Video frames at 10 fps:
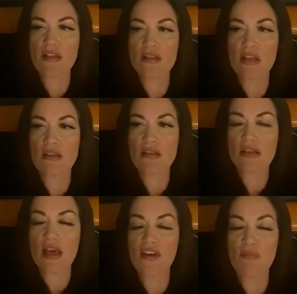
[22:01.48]
That's
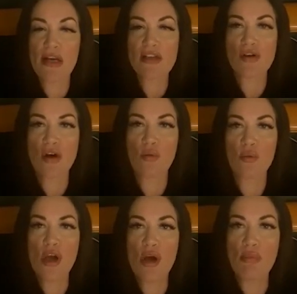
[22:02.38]
out of my
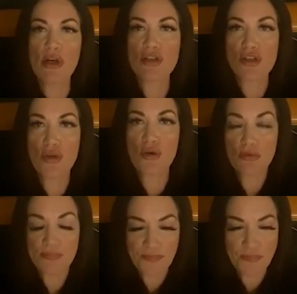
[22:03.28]
scope. But
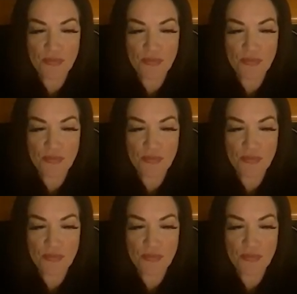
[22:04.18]
two,